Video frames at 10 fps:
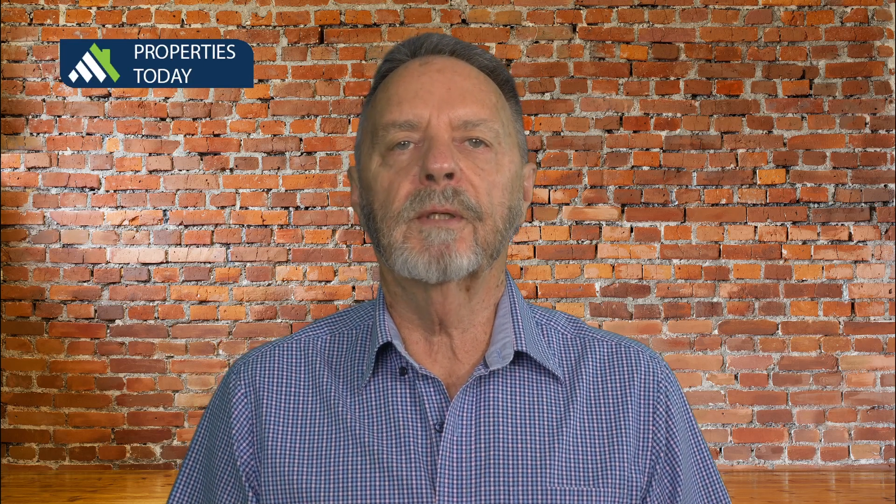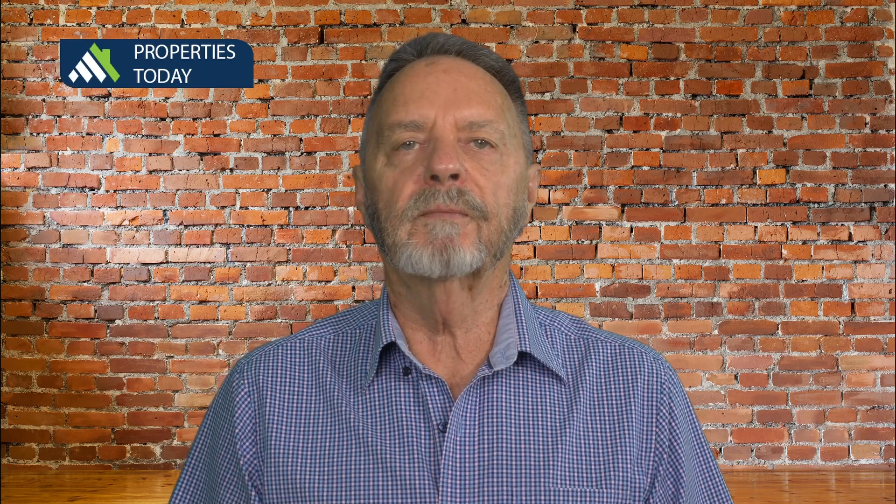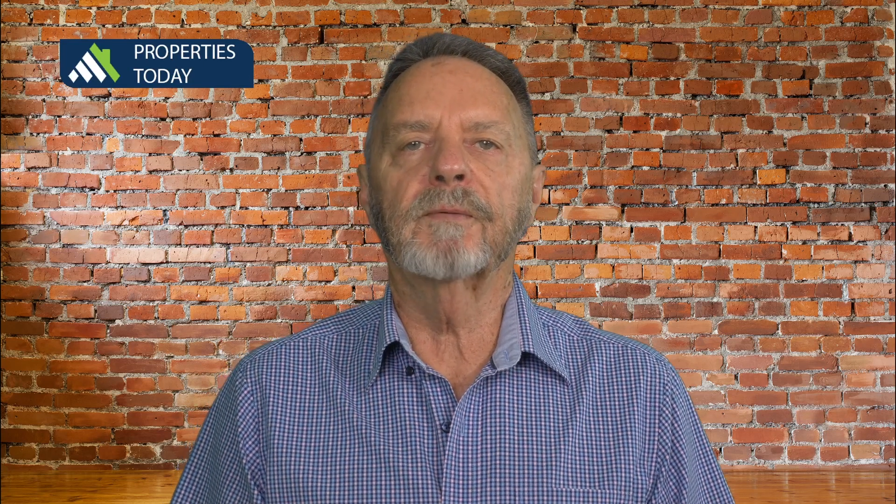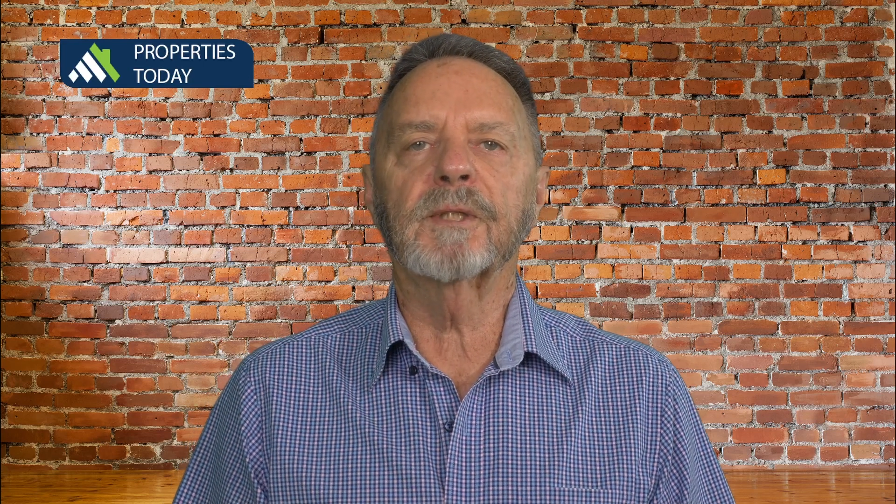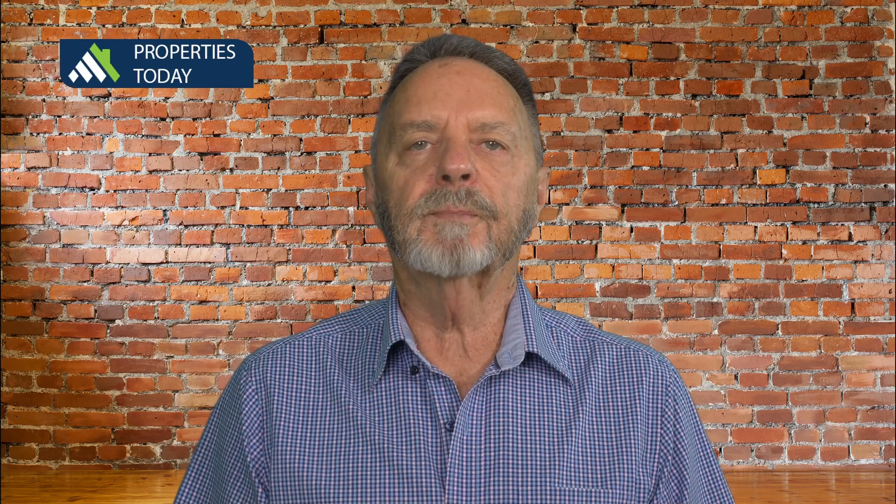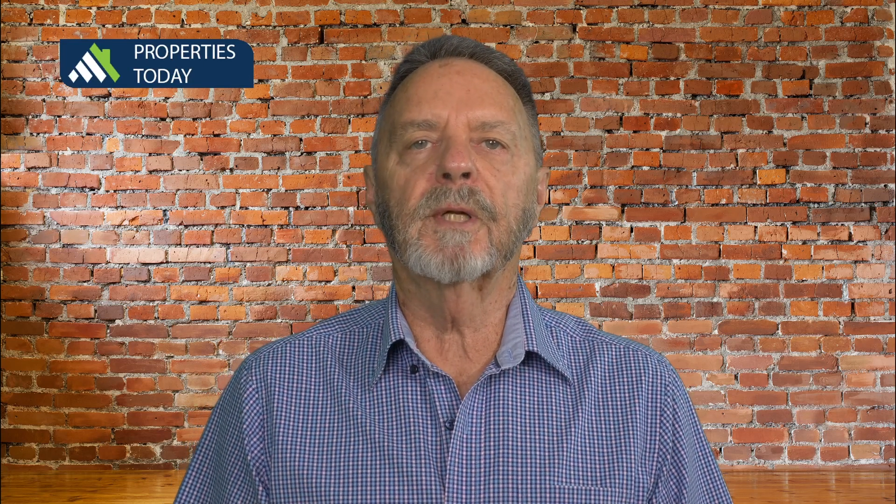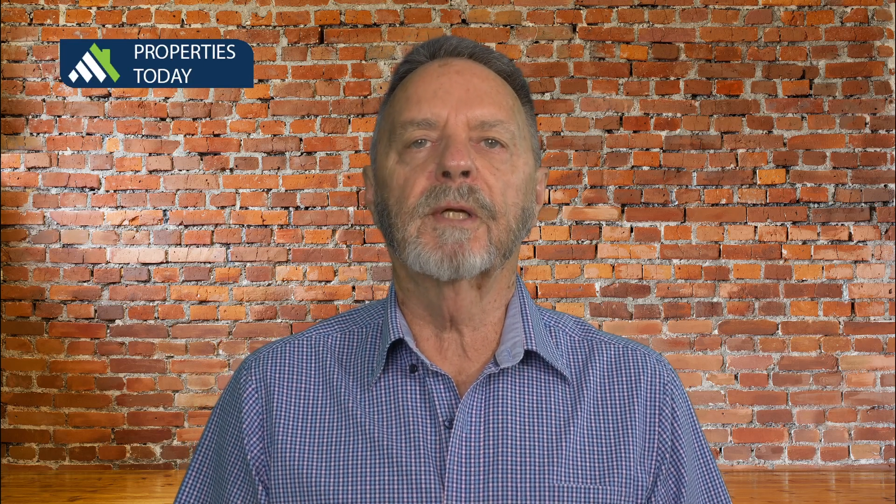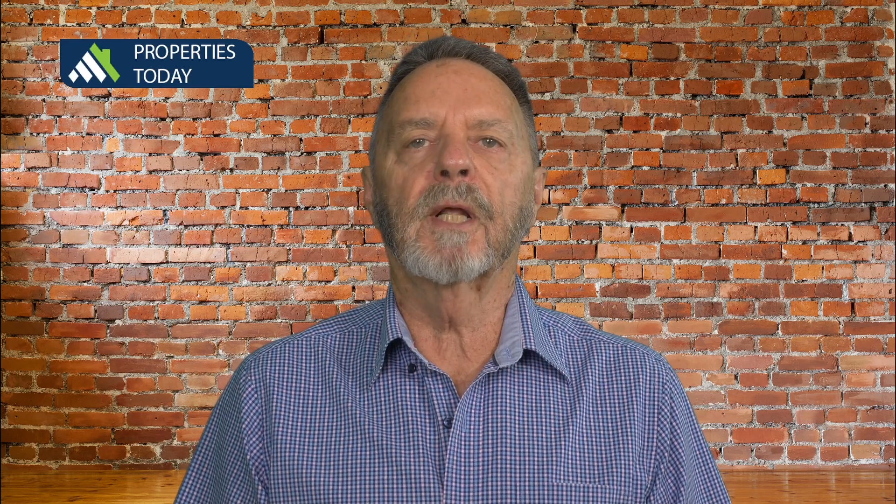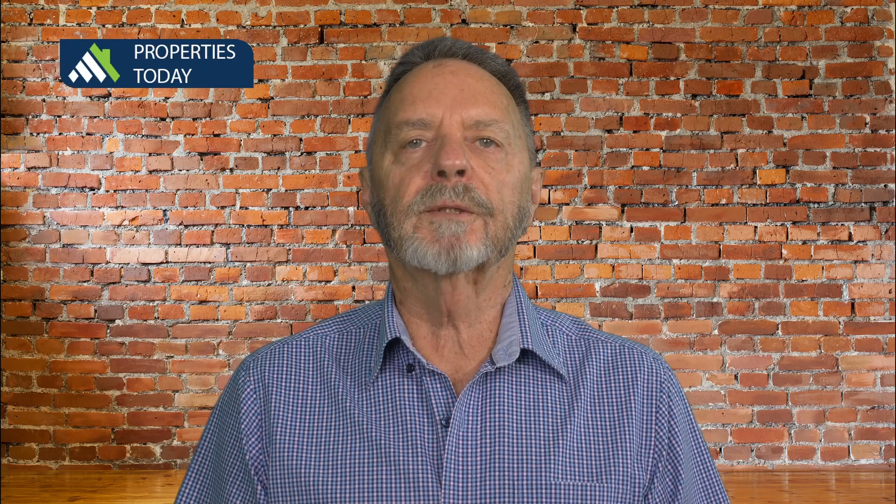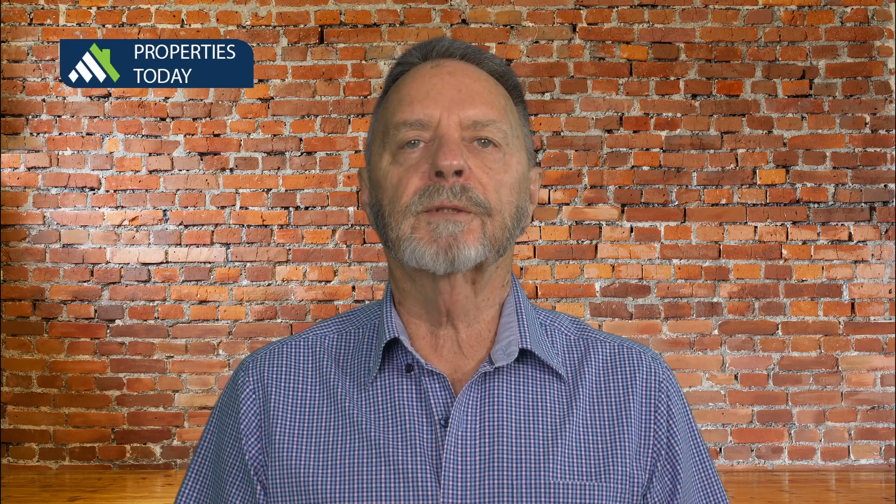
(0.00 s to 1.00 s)
investment
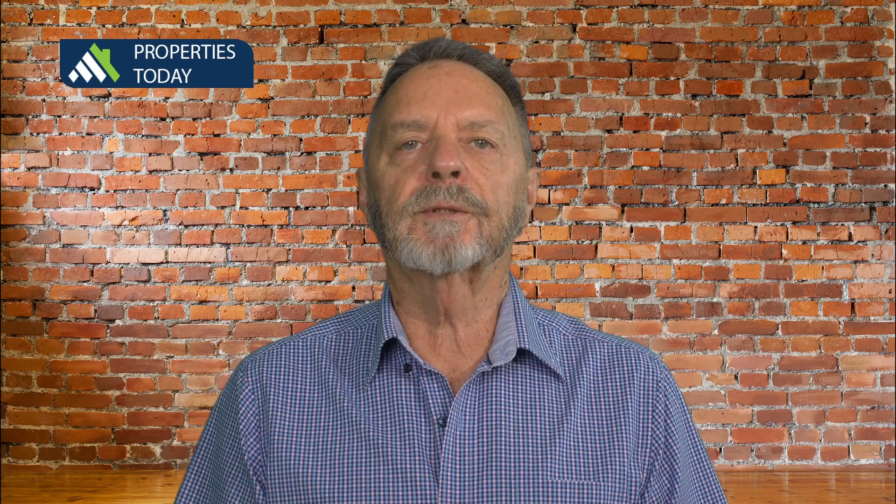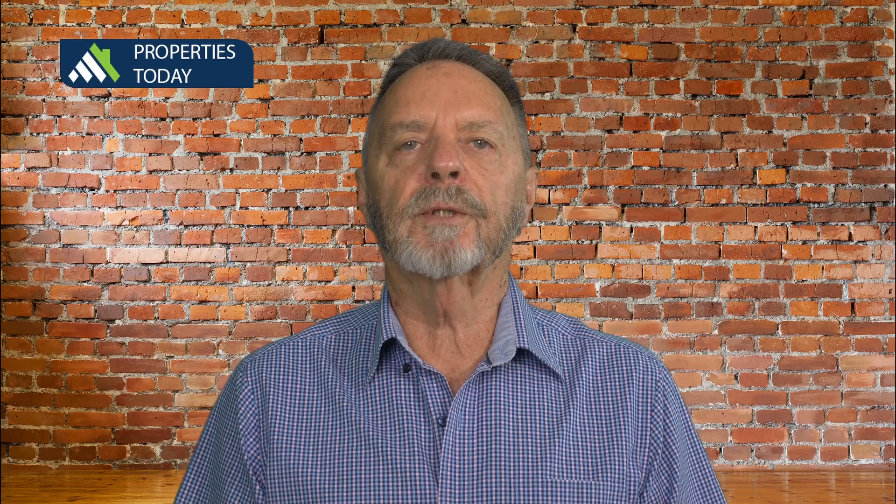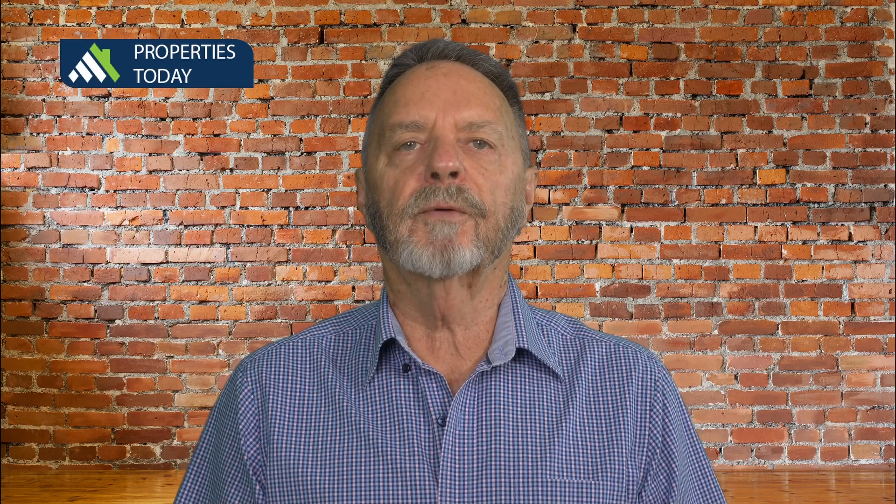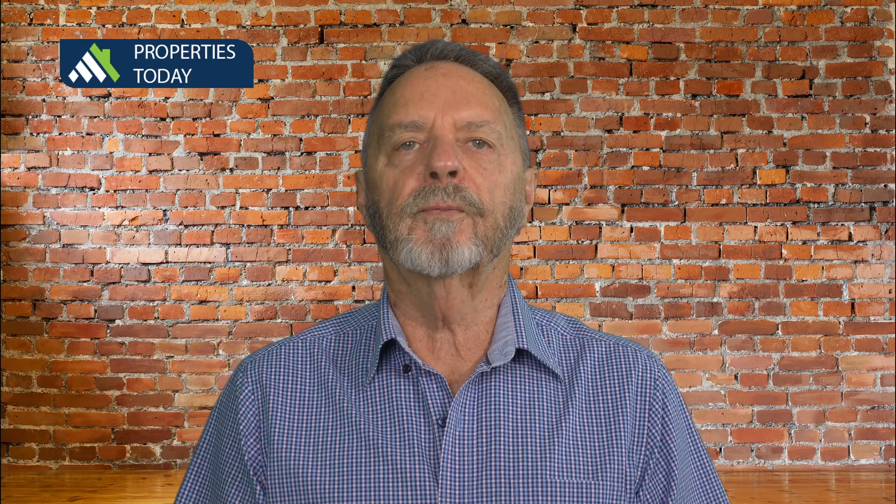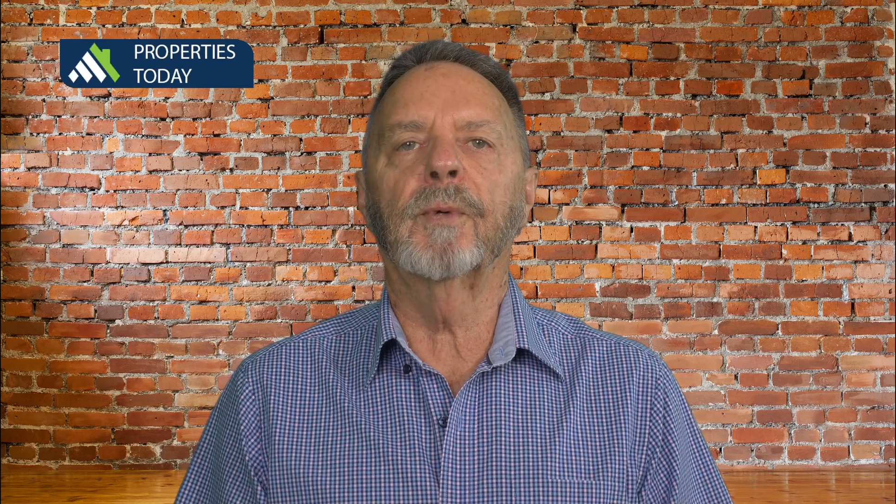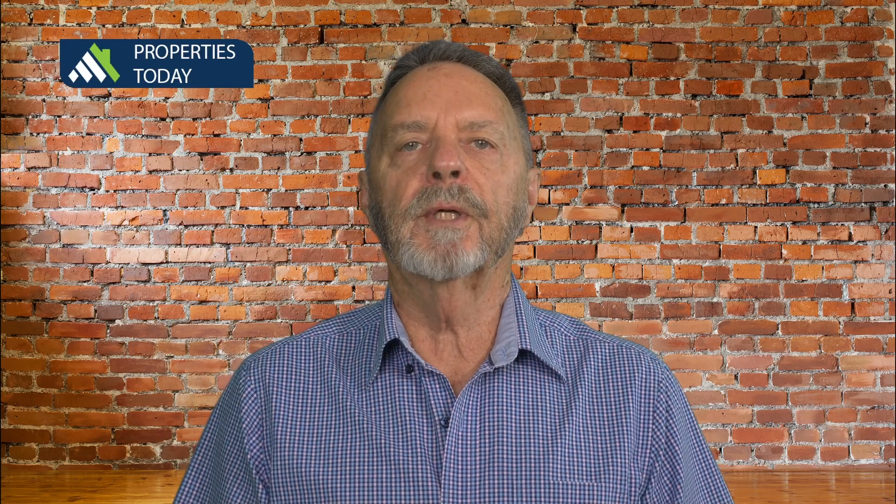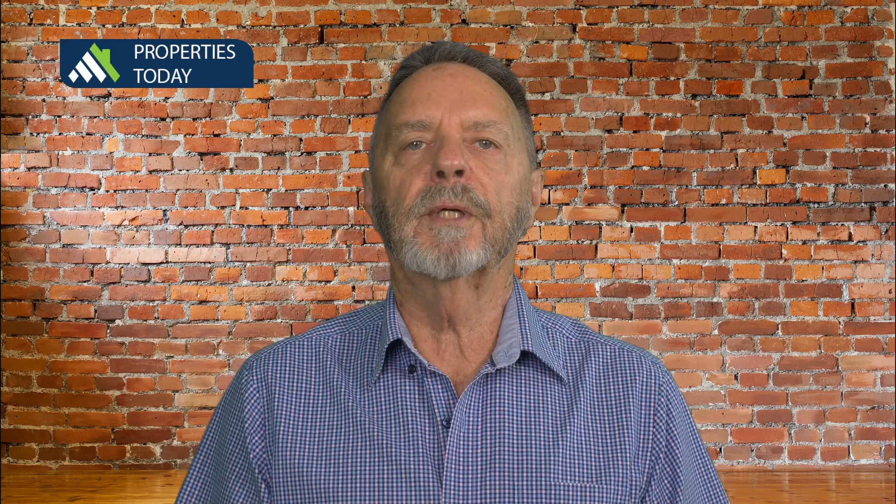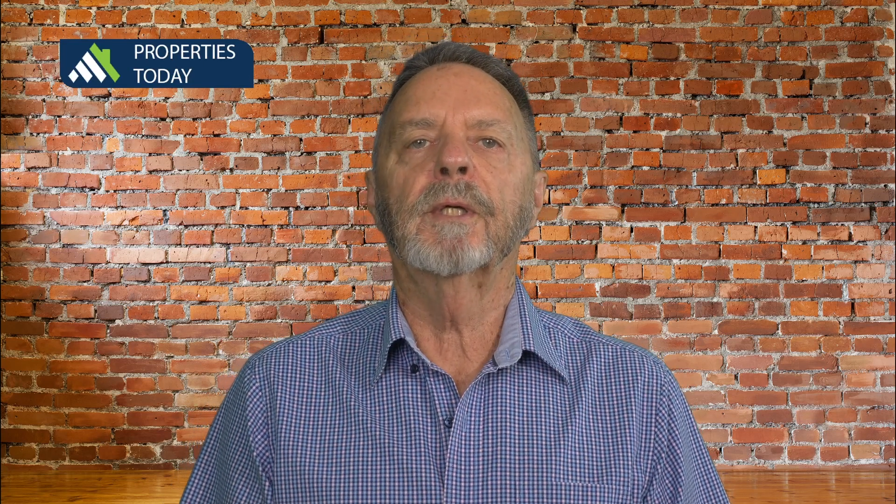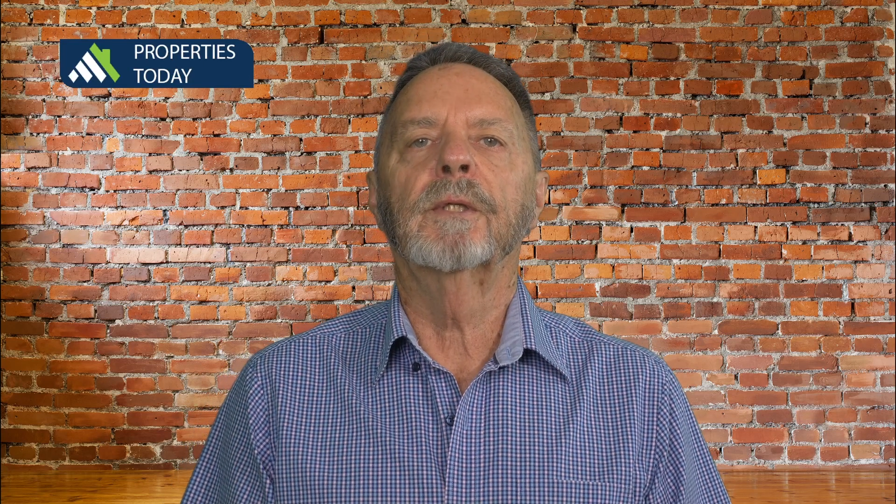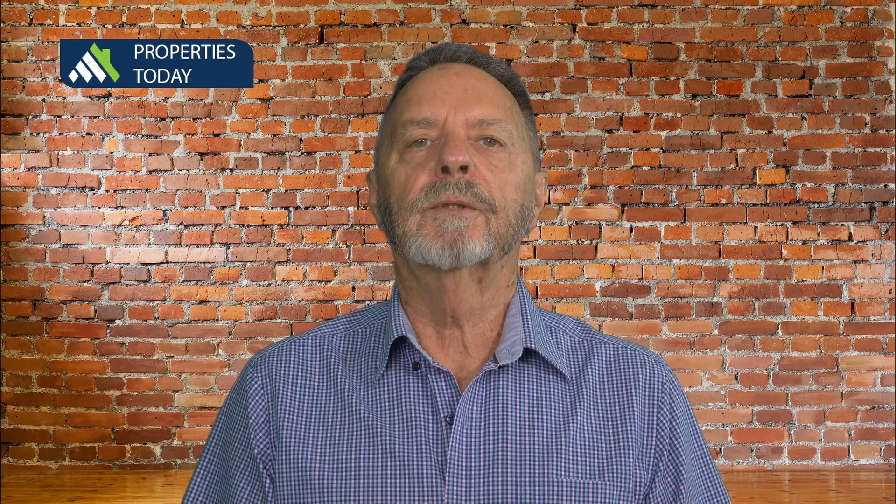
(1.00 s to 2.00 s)
analysis software